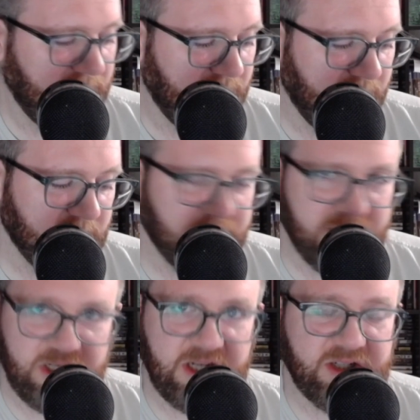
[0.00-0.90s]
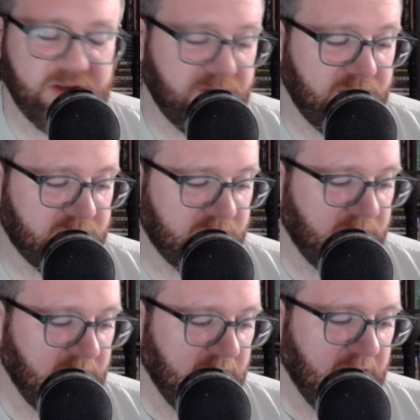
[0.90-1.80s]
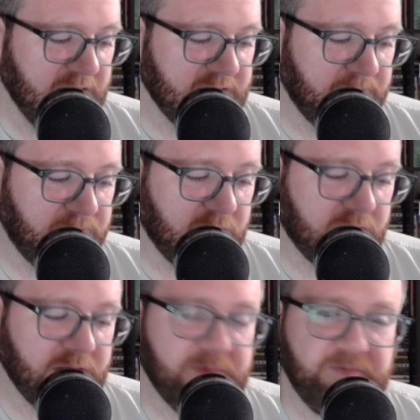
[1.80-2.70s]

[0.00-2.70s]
This might change in the future, into book.